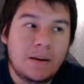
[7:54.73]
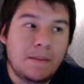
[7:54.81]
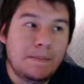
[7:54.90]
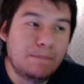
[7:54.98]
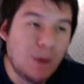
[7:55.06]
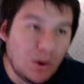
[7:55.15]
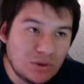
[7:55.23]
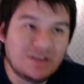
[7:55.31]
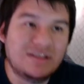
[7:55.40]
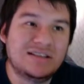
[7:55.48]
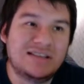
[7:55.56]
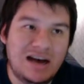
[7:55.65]
most of
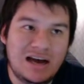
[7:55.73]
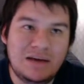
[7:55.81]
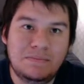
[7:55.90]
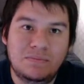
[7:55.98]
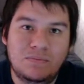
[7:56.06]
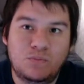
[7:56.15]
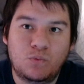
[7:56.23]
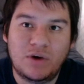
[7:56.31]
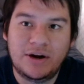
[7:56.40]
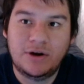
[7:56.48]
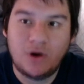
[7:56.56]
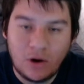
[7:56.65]
the time,
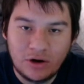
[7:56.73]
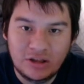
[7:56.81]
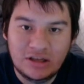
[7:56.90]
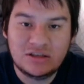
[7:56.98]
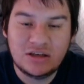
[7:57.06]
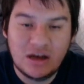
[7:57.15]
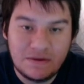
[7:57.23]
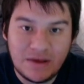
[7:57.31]
regardless of